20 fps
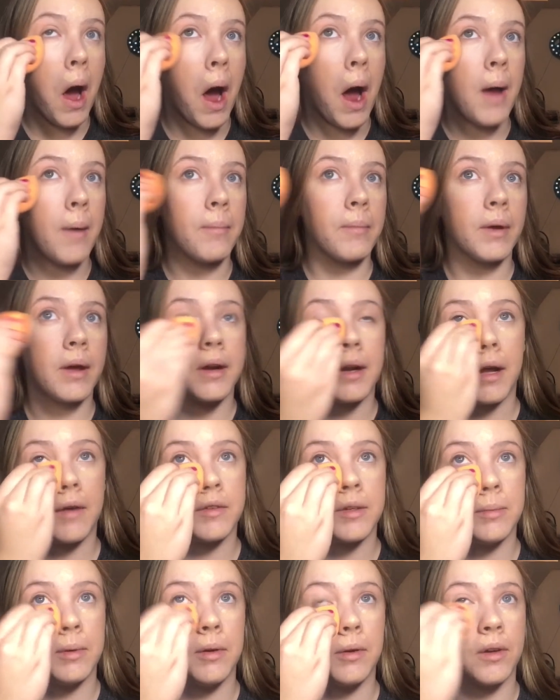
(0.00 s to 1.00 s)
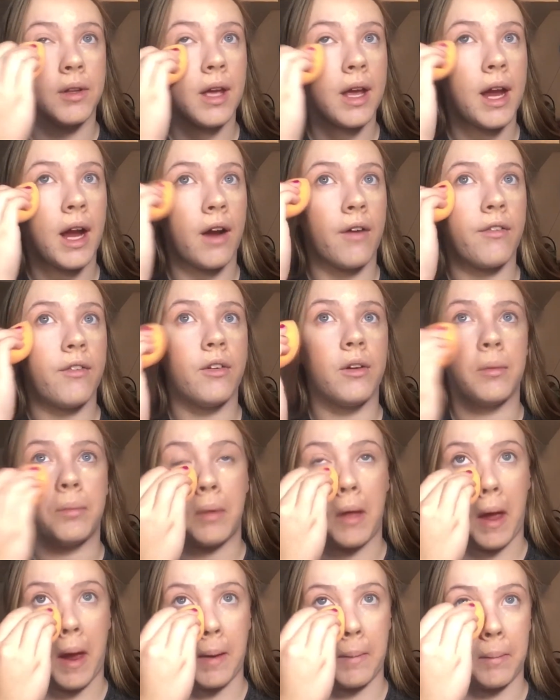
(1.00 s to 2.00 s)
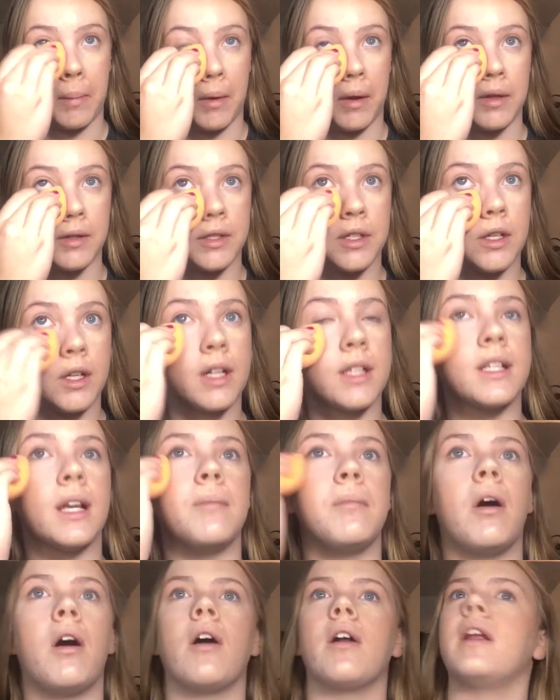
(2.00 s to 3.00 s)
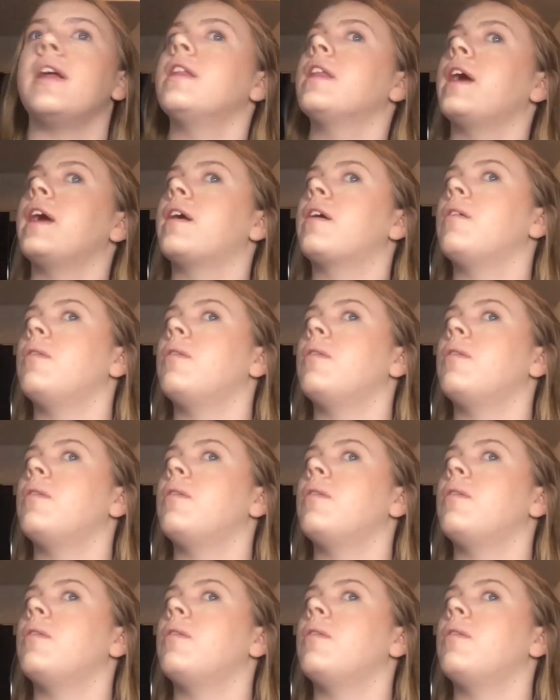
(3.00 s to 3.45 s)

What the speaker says: I'm gonna have to be really careful applying bronzer because I'm already like